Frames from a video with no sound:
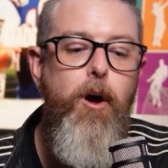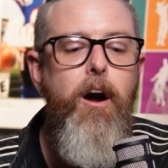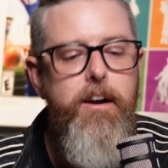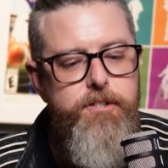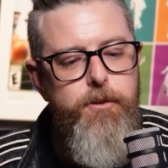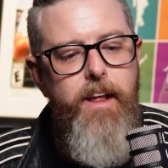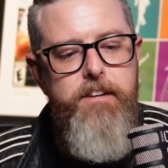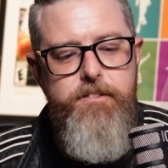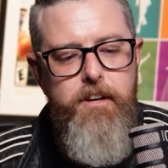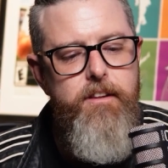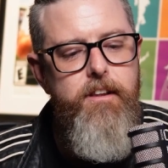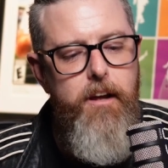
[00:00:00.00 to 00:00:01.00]
all right, so
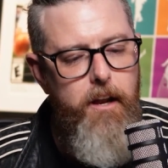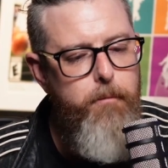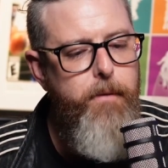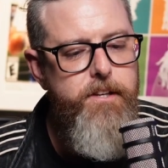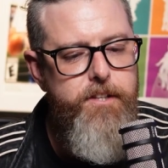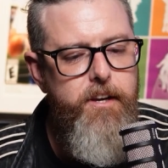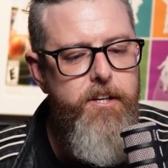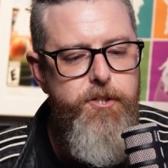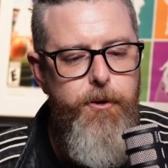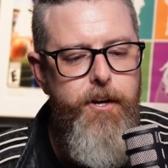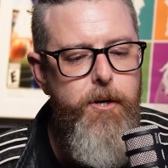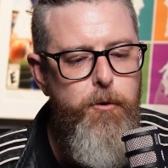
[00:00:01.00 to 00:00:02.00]
that's an amazing
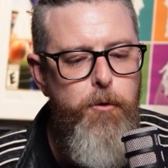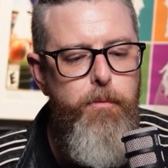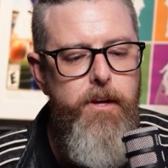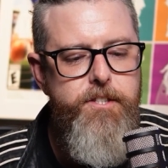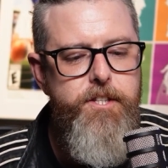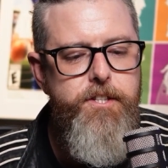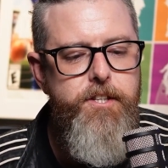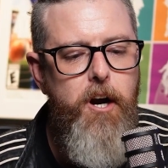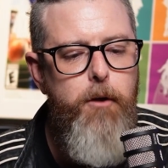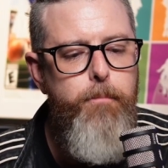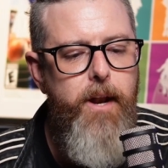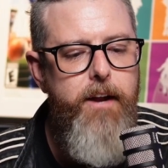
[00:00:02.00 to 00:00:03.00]
history and a cool place to
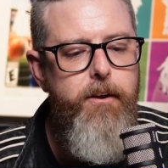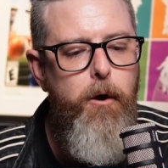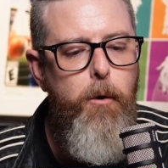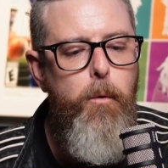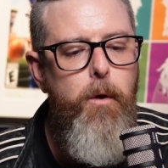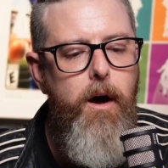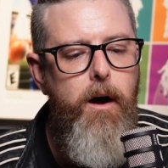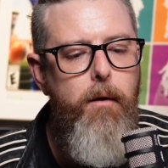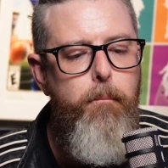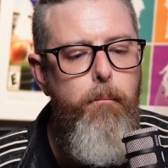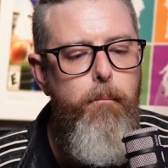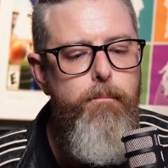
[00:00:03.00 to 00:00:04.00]
start. But I
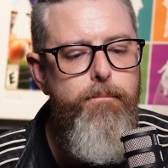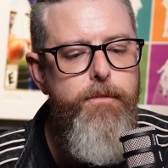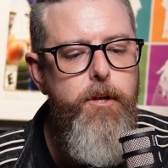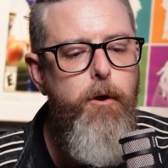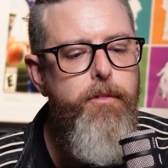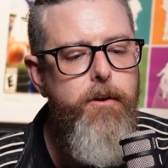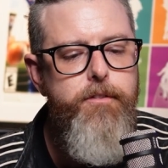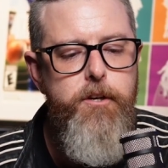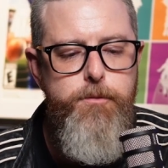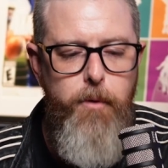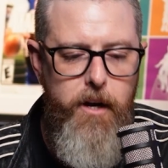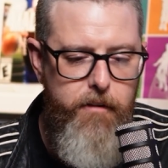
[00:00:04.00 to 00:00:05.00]
know,
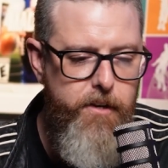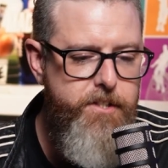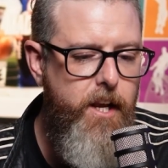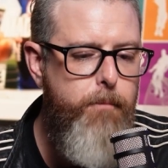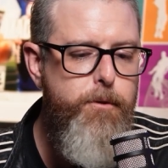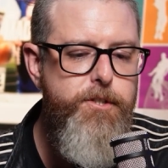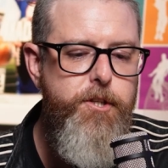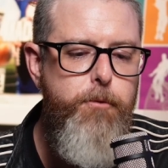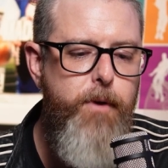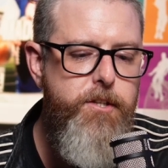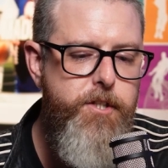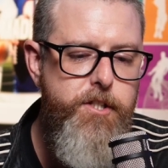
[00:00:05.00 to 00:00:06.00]
there's plenty of examples, and you
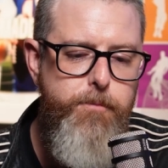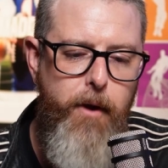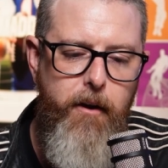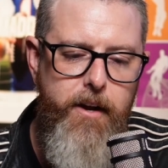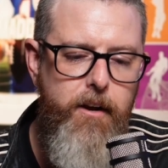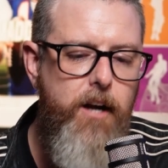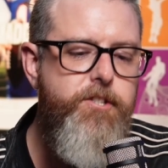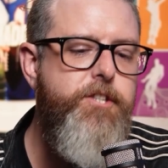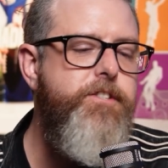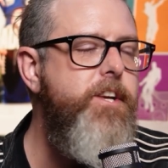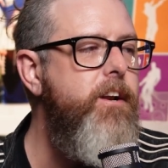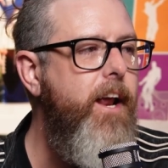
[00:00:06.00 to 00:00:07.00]
mentioned Sperry and
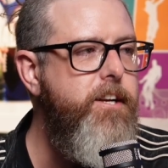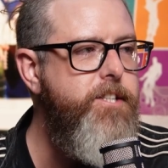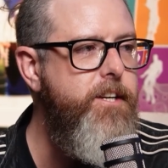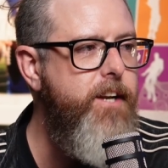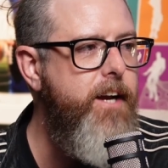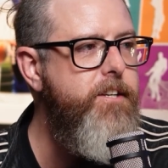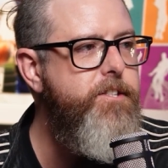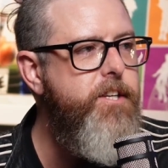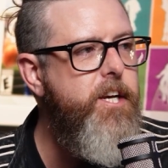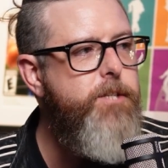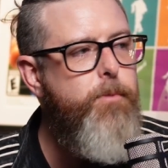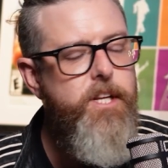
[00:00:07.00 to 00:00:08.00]
Hutchinson in
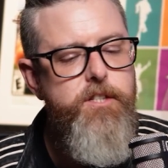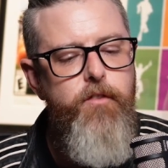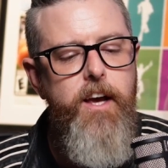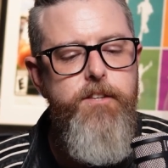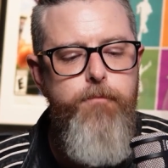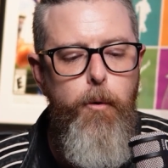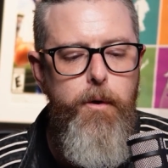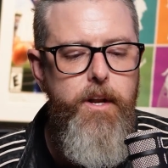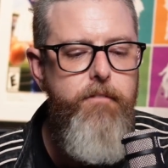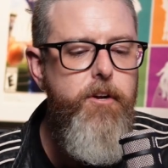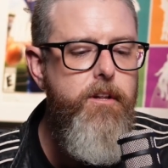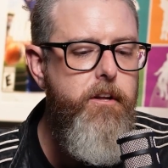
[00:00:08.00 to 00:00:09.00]
1896. But let's fast forward
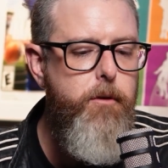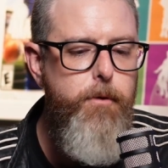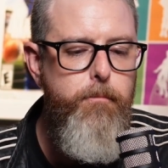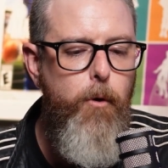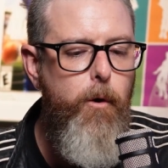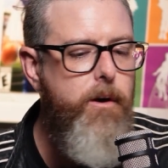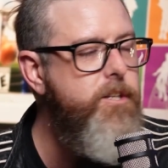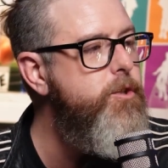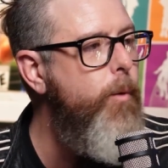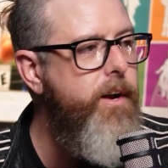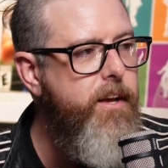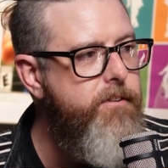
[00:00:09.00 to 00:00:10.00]
even a little bit more in
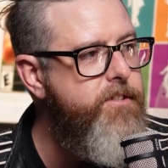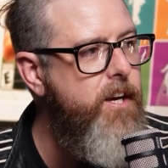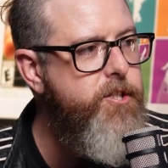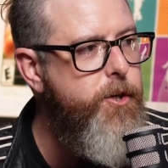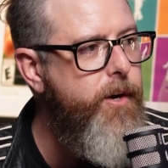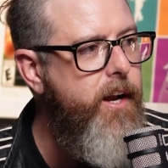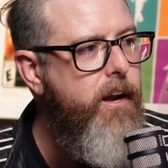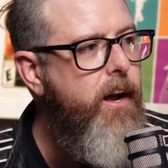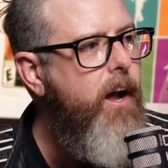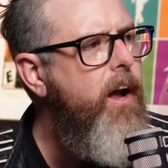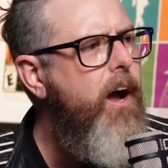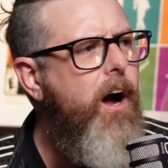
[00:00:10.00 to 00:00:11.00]
20th century.
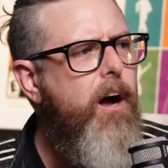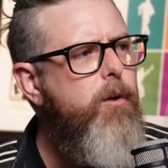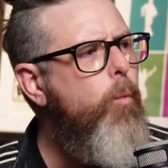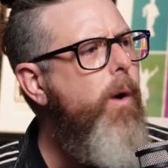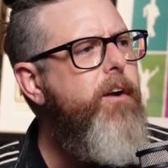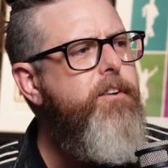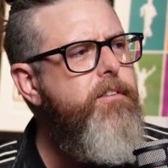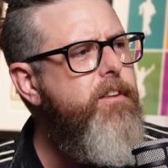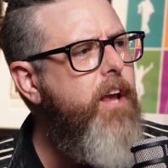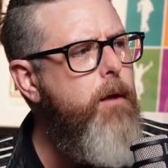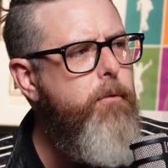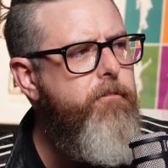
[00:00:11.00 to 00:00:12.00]
Where
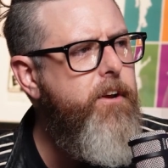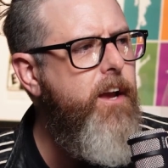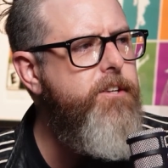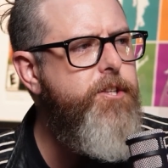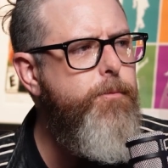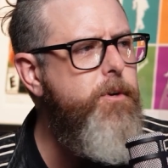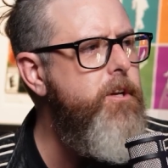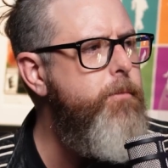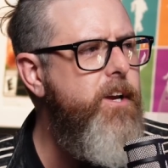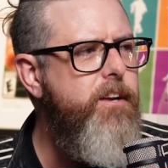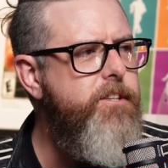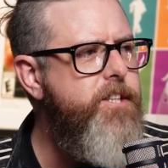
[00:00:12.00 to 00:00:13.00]
did gamification really
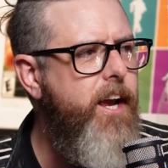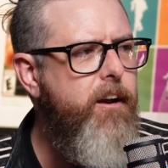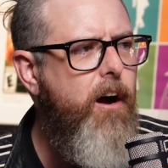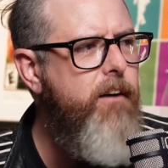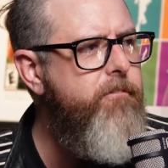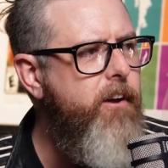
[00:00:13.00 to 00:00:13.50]
begin to take off